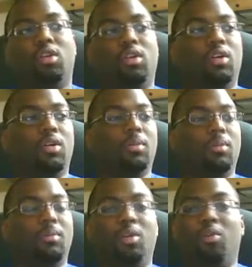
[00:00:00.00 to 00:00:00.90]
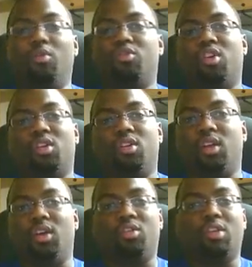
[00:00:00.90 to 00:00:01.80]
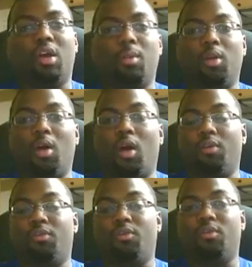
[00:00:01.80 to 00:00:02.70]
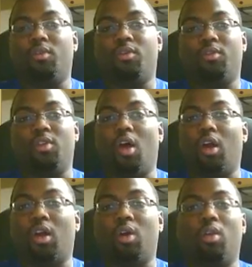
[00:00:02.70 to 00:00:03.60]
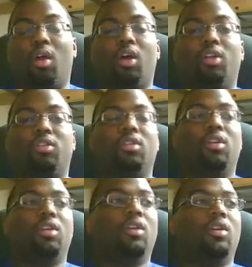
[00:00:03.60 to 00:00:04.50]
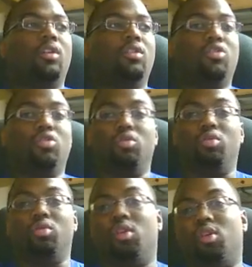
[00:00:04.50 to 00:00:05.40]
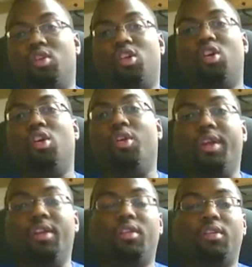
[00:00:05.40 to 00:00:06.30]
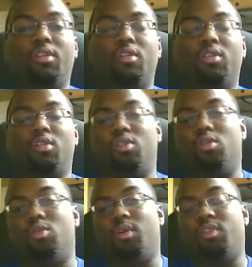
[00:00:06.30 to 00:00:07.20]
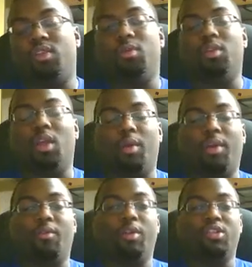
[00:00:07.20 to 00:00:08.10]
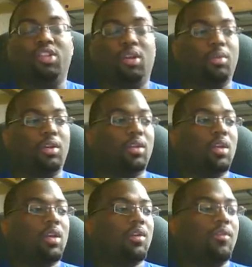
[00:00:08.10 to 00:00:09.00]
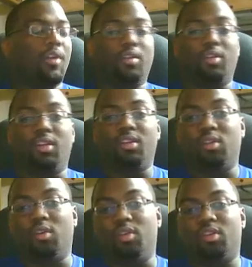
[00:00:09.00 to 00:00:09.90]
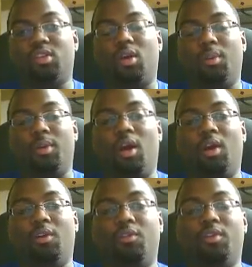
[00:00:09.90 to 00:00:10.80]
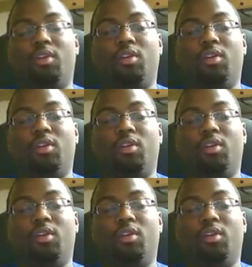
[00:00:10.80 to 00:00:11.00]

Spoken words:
You know, Chuck Liddell's coming off of a knockout loss to the current UFC light heavyweight champion. Vanderlei Silva is coming off